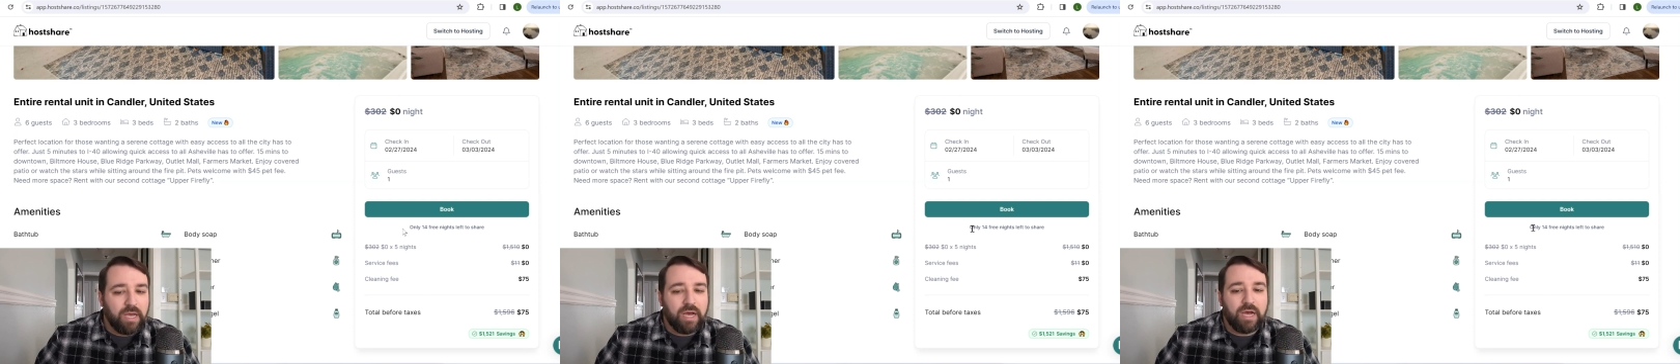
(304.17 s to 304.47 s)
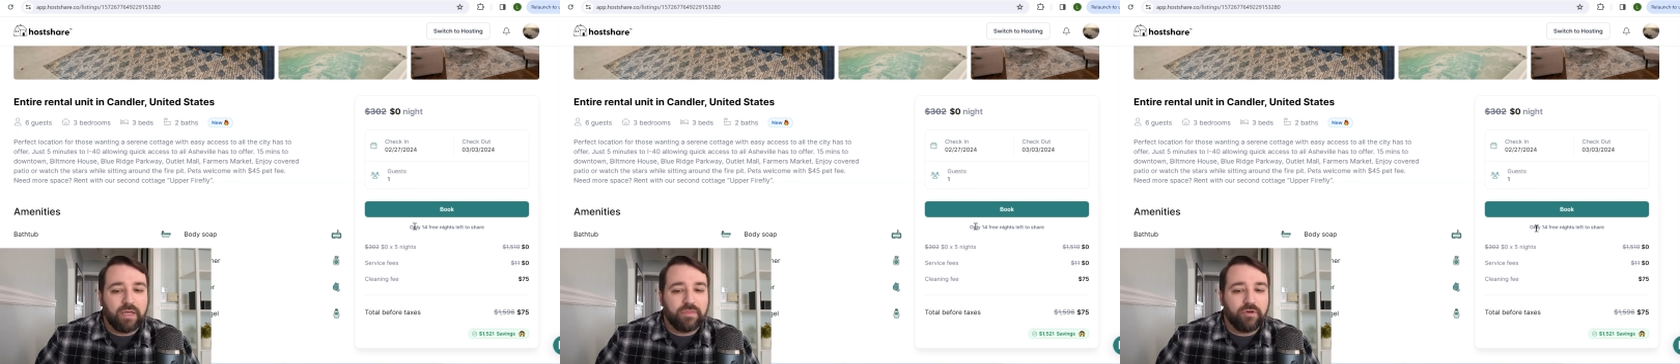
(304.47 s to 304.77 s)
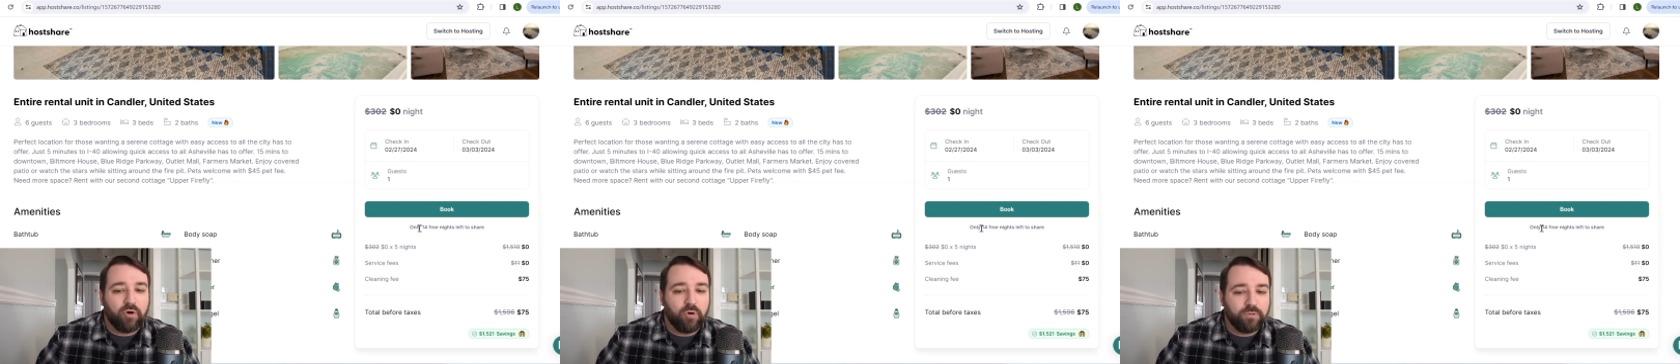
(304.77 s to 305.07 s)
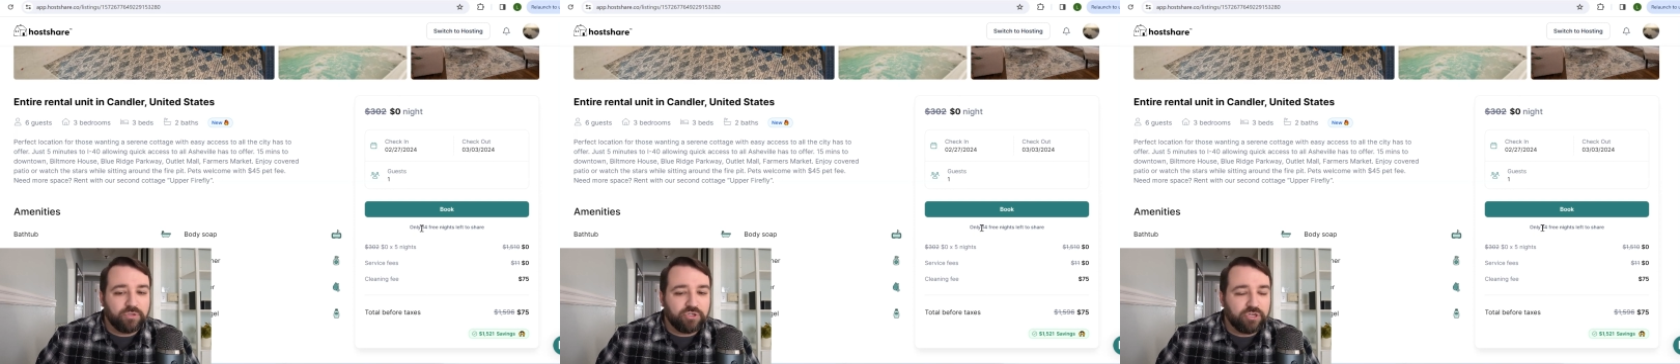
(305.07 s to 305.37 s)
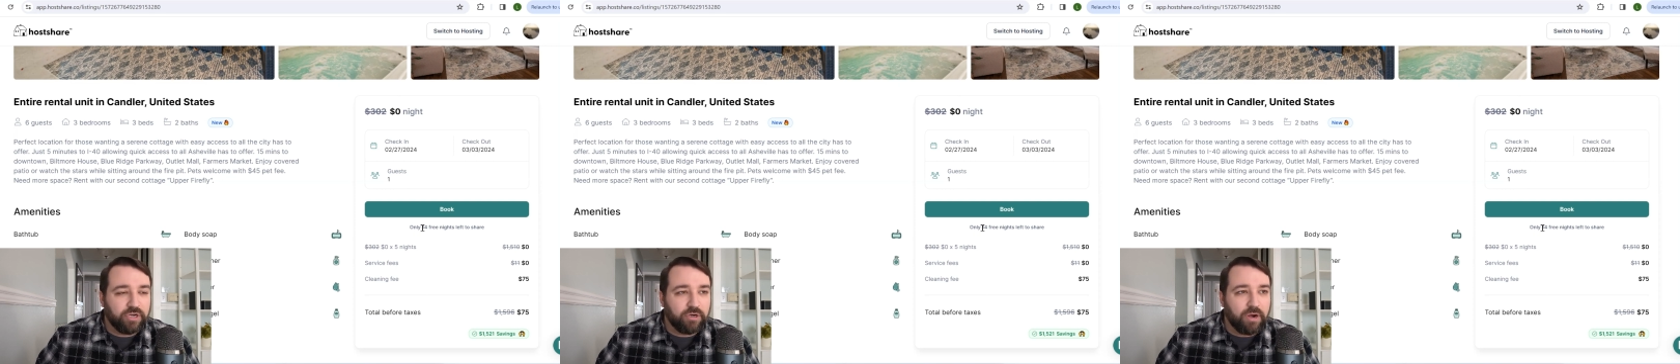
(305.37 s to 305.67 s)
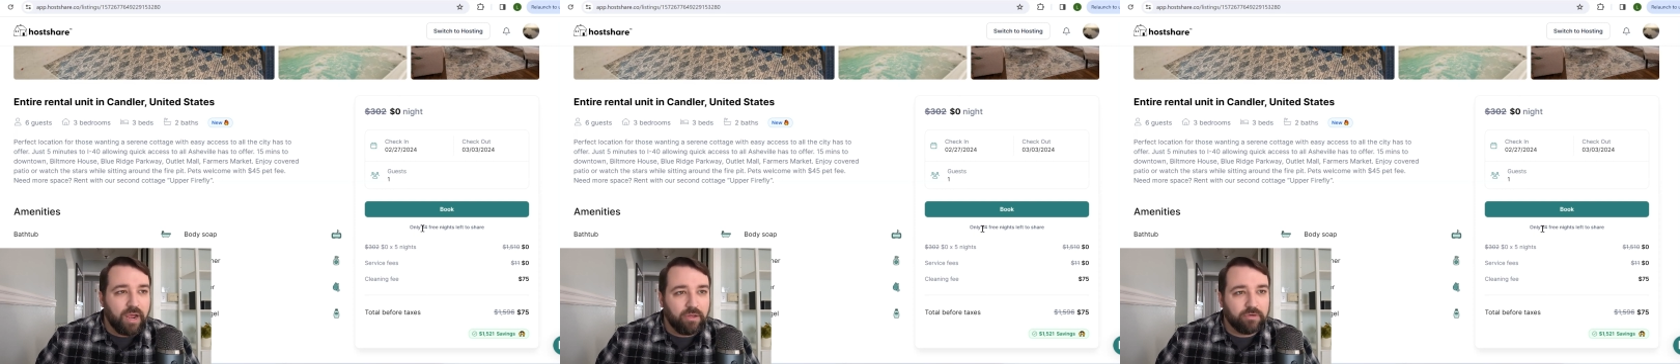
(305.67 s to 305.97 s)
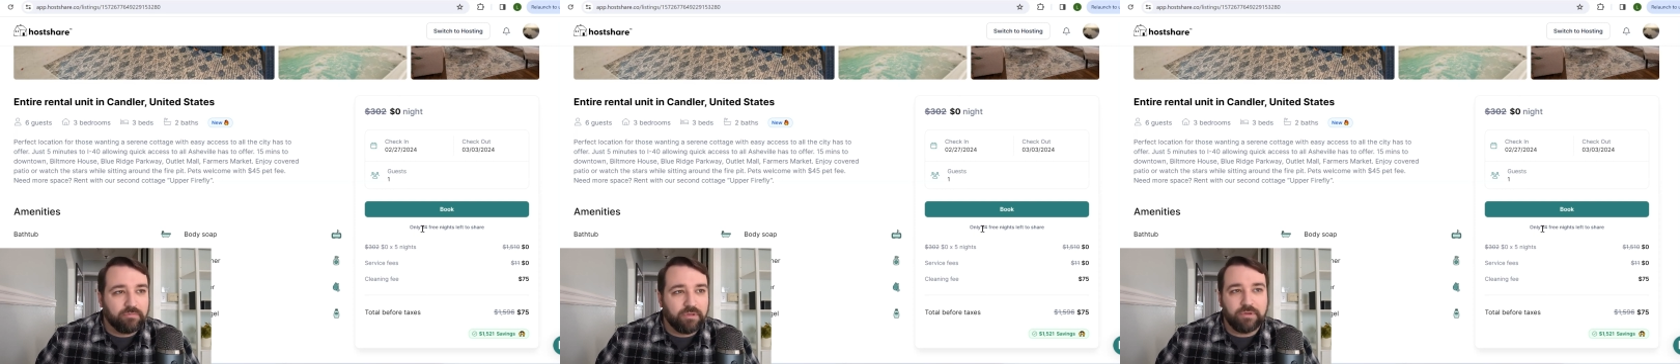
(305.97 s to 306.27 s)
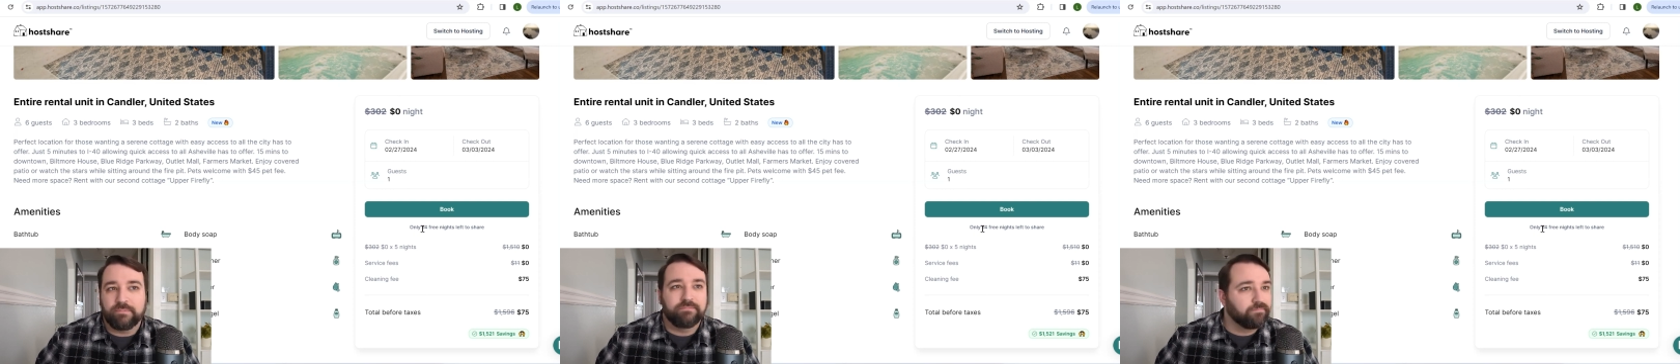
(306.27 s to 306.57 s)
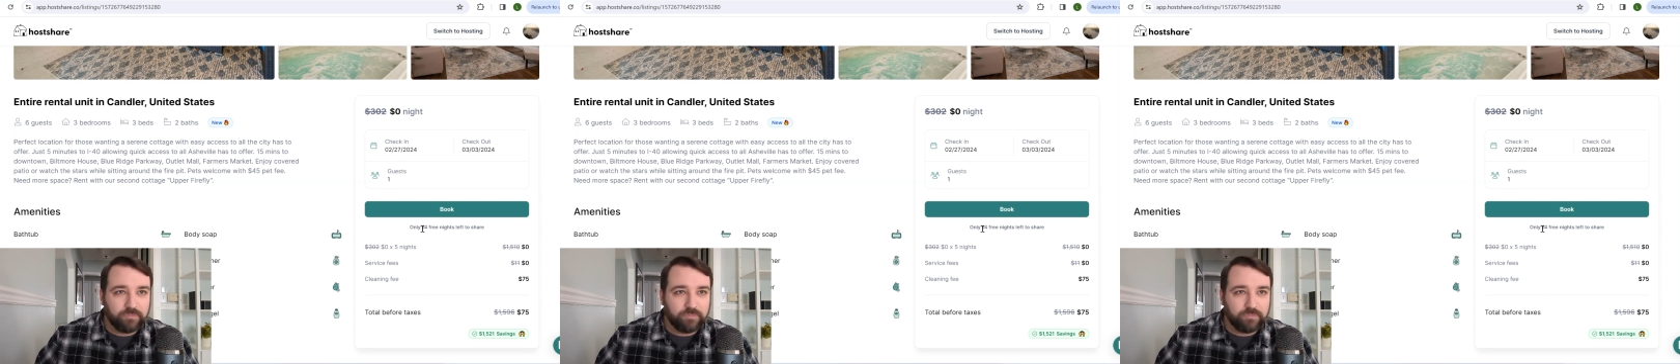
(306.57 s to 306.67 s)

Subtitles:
the Hostshare algorithm,